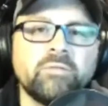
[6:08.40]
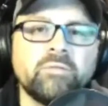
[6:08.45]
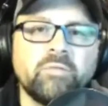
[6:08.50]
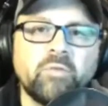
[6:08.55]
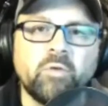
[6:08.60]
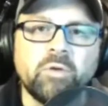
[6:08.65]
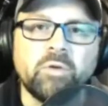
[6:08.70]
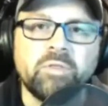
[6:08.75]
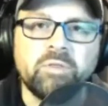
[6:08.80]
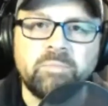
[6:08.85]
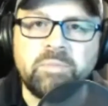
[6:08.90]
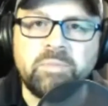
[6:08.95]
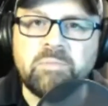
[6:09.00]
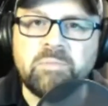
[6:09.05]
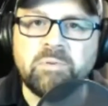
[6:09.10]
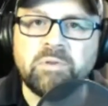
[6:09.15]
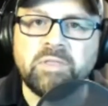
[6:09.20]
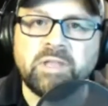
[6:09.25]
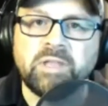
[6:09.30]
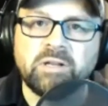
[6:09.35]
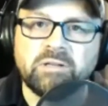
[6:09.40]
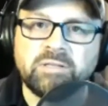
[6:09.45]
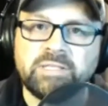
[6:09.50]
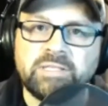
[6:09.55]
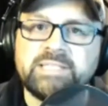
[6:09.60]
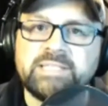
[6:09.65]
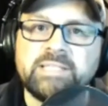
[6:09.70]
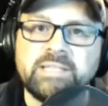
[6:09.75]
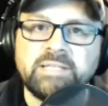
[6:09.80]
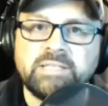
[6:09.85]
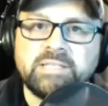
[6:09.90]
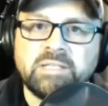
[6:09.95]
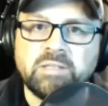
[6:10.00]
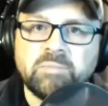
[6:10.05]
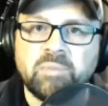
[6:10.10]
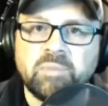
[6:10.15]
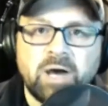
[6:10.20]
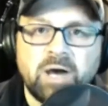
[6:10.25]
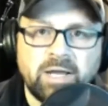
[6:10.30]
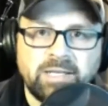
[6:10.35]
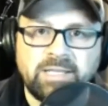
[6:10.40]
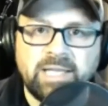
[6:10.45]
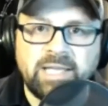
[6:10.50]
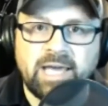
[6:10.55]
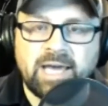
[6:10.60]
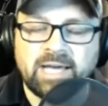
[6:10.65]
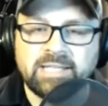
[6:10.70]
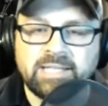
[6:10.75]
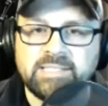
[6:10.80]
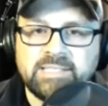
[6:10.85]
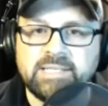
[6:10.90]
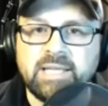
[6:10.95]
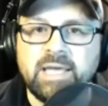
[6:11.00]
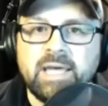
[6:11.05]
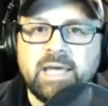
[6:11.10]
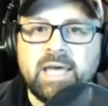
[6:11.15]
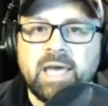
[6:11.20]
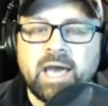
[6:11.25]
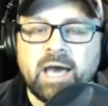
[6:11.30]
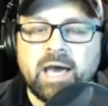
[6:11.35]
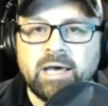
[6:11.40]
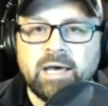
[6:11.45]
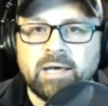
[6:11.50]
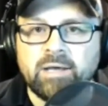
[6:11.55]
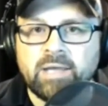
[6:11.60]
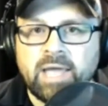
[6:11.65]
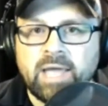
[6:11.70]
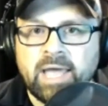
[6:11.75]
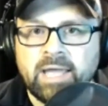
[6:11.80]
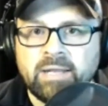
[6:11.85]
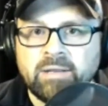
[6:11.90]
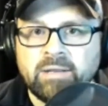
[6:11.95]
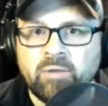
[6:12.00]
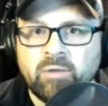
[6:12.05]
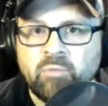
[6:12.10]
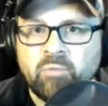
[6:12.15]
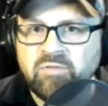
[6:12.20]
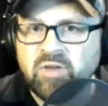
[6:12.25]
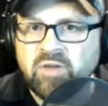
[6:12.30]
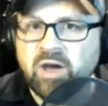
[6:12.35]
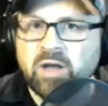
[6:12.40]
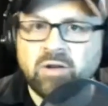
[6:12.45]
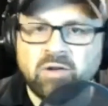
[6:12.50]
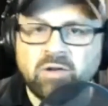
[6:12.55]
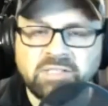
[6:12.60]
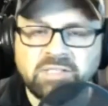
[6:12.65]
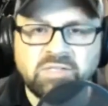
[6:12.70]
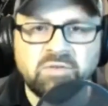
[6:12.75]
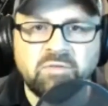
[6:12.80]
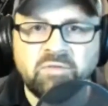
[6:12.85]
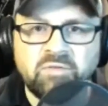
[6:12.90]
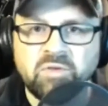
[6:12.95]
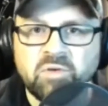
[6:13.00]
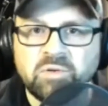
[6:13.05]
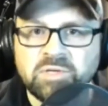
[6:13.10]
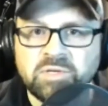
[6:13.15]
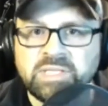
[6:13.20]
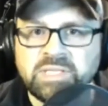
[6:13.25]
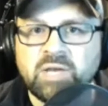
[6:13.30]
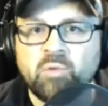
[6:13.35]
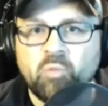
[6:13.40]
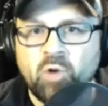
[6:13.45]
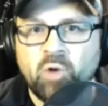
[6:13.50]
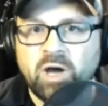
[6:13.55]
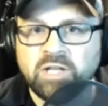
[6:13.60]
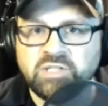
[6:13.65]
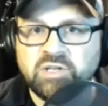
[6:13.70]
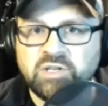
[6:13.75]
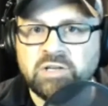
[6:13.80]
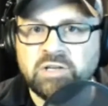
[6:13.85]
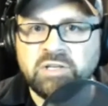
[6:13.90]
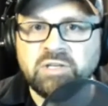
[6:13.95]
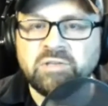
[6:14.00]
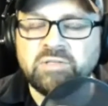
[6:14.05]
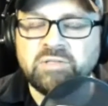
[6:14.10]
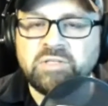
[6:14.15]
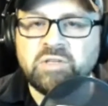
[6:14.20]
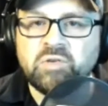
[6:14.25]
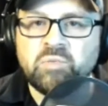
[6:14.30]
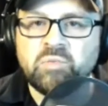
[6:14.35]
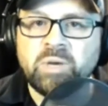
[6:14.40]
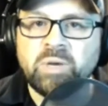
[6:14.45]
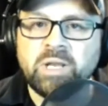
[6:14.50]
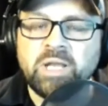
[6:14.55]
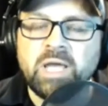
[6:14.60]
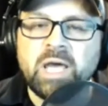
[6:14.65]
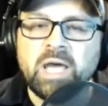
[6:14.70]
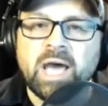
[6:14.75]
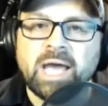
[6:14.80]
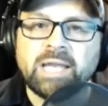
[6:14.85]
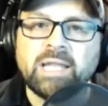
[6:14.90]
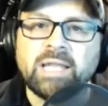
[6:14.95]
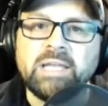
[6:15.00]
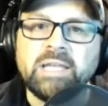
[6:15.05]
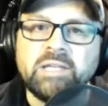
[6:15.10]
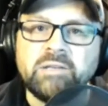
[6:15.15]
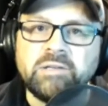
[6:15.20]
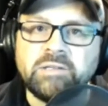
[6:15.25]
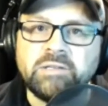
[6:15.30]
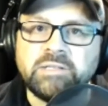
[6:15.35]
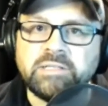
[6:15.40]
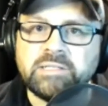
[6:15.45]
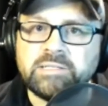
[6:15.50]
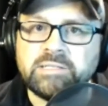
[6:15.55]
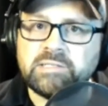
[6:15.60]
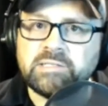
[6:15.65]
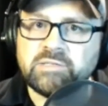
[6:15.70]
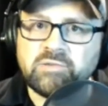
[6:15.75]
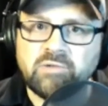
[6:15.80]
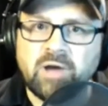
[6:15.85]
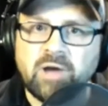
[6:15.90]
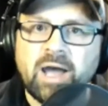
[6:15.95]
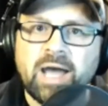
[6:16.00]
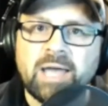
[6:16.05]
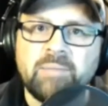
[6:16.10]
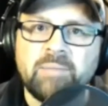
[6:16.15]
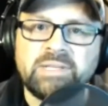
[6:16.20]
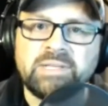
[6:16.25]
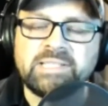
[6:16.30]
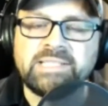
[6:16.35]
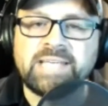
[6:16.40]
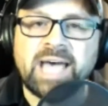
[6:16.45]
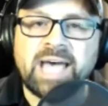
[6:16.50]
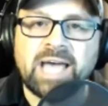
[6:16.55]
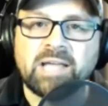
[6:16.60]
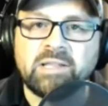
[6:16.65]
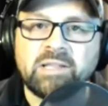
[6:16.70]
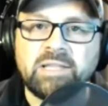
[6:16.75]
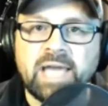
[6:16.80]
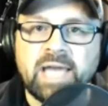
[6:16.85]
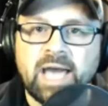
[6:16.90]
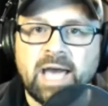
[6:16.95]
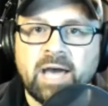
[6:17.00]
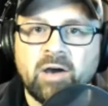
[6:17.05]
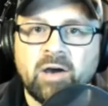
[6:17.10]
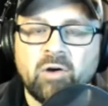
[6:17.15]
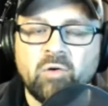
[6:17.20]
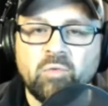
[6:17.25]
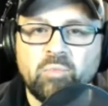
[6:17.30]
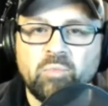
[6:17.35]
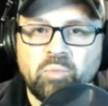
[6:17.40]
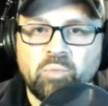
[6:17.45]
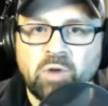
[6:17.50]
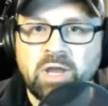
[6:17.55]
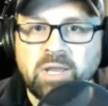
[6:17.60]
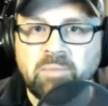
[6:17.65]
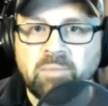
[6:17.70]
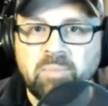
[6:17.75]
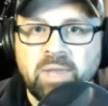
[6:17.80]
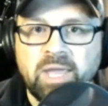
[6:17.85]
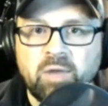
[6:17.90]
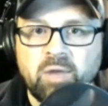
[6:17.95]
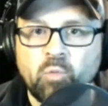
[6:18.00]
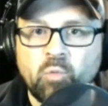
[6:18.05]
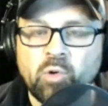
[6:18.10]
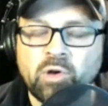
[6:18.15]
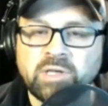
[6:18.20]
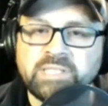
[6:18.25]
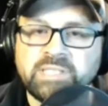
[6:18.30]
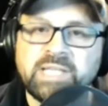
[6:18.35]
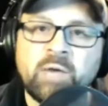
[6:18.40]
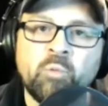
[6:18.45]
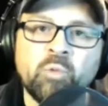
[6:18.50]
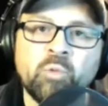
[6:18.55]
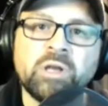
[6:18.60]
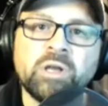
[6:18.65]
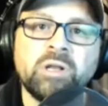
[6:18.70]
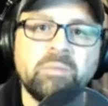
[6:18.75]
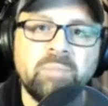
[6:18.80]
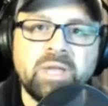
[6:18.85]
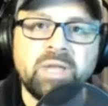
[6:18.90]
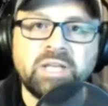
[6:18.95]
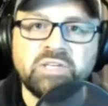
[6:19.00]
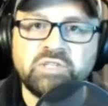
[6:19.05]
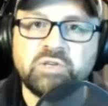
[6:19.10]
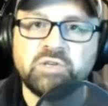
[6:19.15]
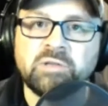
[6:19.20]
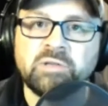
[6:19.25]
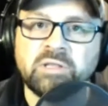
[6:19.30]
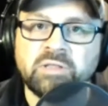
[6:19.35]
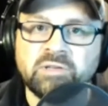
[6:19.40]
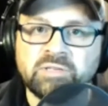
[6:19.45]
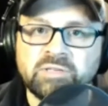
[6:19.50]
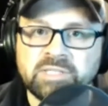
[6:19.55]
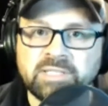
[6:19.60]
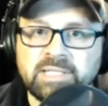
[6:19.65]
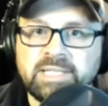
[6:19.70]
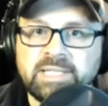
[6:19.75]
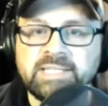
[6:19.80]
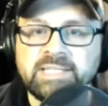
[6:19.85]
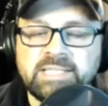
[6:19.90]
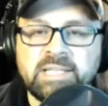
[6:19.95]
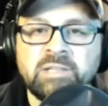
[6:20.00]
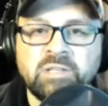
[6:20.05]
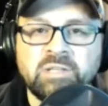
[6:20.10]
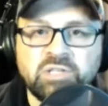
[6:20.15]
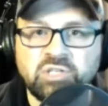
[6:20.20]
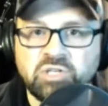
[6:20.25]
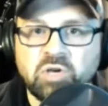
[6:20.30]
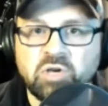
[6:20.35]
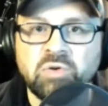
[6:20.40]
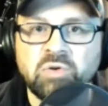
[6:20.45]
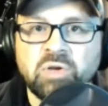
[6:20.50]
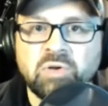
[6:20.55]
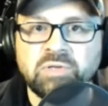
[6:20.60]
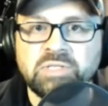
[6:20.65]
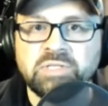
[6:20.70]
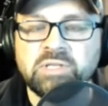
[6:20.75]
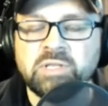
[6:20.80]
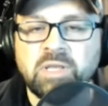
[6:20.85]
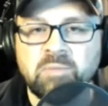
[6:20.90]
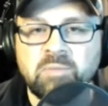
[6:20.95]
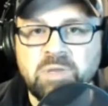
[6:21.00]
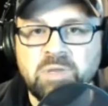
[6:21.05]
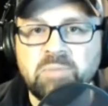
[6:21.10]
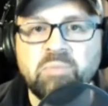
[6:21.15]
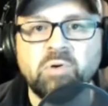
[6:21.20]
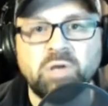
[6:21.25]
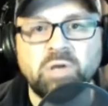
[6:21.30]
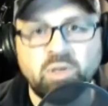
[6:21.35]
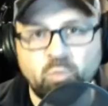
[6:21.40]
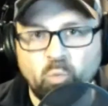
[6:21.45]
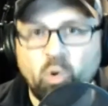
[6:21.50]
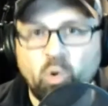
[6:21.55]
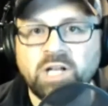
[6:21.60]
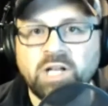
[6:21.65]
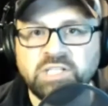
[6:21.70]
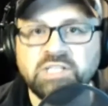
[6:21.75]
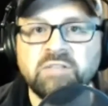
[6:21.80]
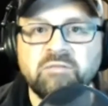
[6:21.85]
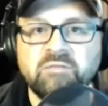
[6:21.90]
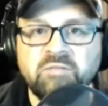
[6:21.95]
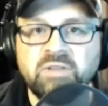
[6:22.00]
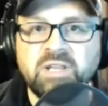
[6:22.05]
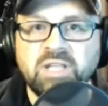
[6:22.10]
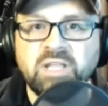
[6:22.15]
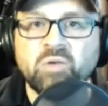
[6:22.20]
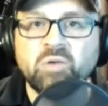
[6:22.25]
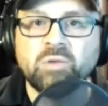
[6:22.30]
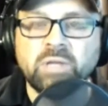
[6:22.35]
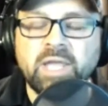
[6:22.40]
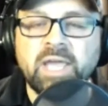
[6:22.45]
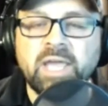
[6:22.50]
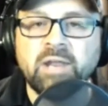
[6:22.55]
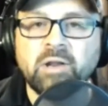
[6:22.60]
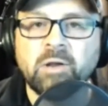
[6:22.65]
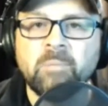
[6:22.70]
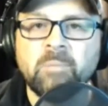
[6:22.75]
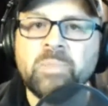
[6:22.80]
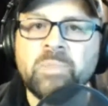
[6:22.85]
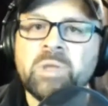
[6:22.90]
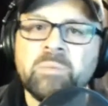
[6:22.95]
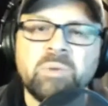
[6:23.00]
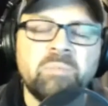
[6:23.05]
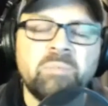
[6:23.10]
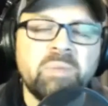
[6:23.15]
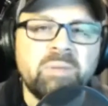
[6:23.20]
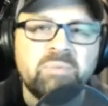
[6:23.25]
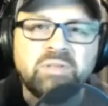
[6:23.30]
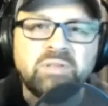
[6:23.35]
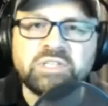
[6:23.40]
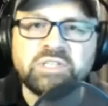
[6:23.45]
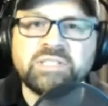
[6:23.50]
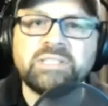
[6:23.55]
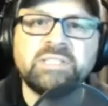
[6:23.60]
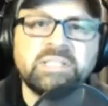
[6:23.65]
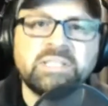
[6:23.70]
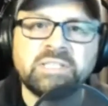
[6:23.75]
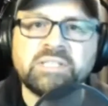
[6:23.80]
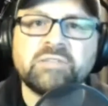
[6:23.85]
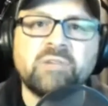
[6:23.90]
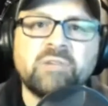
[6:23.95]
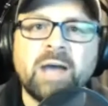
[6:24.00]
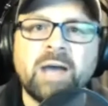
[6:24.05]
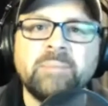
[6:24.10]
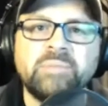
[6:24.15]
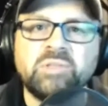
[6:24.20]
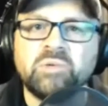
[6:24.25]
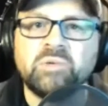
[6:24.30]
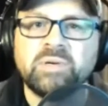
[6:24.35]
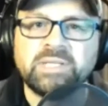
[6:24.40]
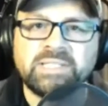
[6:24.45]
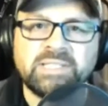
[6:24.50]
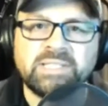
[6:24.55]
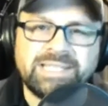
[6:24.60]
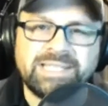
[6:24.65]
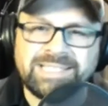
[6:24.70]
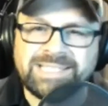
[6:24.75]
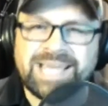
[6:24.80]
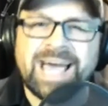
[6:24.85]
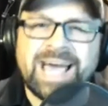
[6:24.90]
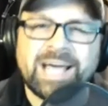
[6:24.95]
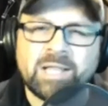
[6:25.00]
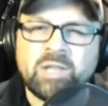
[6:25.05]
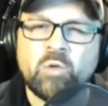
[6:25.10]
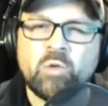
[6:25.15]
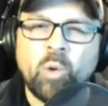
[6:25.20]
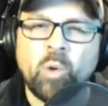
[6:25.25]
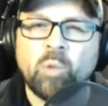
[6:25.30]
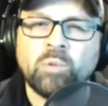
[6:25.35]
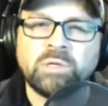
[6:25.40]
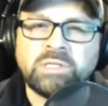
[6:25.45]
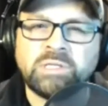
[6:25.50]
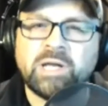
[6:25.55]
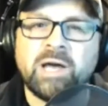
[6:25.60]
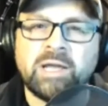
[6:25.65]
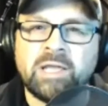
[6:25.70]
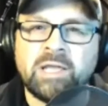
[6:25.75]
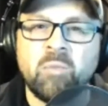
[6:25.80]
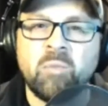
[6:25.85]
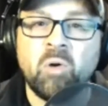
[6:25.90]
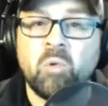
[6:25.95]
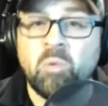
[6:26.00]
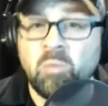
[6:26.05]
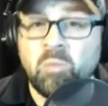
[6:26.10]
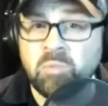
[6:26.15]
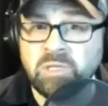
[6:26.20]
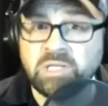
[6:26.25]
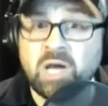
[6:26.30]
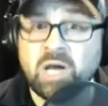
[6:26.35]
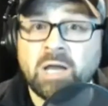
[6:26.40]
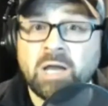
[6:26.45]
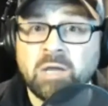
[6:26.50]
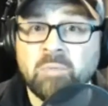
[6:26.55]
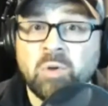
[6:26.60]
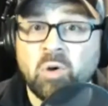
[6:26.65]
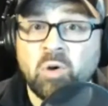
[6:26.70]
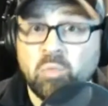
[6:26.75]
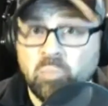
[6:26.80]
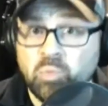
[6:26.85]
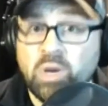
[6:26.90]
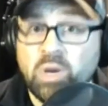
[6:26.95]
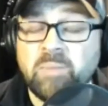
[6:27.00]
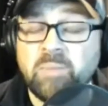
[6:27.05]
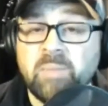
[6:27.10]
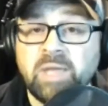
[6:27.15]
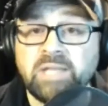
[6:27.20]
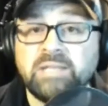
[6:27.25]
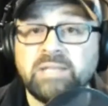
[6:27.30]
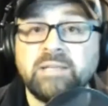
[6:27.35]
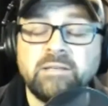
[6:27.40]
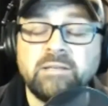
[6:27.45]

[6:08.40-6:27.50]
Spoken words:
for the people that are listening to the podcast, and we've got also viewers that watch on YouTube, but I'd like you to describe exactly how BrakeMate works, and we're going to make sure that there's links in the show notes so that people can watch the video later. But maybe just describe to us exactly what we're talking about when we talk about BrakeMate.